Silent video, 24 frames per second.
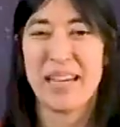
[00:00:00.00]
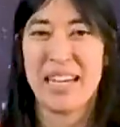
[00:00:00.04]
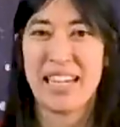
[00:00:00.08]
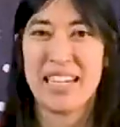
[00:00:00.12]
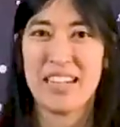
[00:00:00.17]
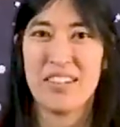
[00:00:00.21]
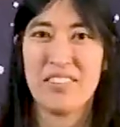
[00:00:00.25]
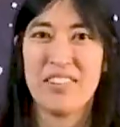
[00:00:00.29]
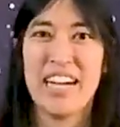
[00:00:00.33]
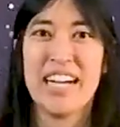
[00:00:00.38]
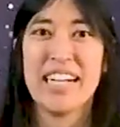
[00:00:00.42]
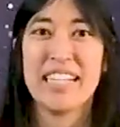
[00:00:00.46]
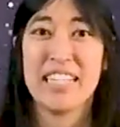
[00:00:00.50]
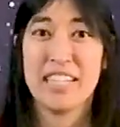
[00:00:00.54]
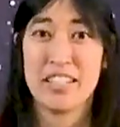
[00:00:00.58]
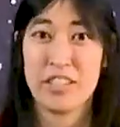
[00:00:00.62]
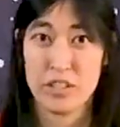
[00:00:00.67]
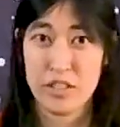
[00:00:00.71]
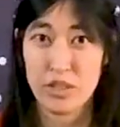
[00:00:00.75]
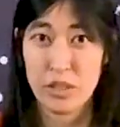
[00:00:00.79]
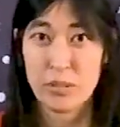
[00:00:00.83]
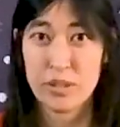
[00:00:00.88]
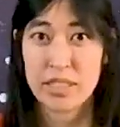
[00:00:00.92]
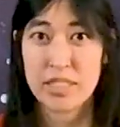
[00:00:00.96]
patty-whack,
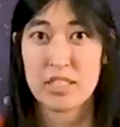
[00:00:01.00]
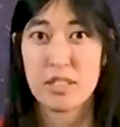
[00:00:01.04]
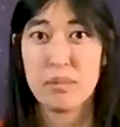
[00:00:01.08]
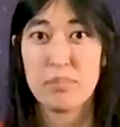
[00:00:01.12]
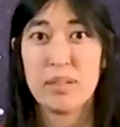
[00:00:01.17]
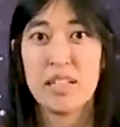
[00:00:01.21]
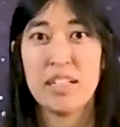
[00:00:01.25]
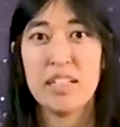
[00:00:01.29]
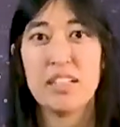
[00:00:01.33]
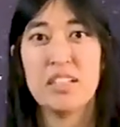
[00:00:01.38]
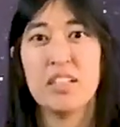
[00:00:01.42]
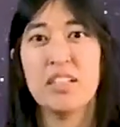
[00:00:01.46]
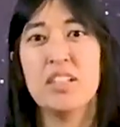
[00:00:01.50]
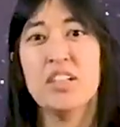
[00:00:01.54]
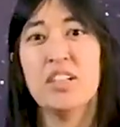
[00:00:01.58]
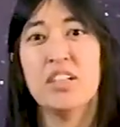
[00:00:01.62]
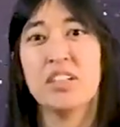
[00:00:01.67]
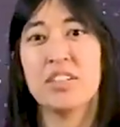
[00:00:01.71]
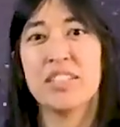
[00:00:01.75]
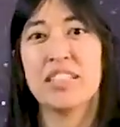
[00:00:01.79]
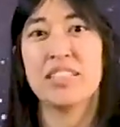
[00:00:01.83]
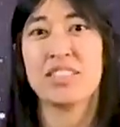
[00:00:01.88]
hear the whistle blow.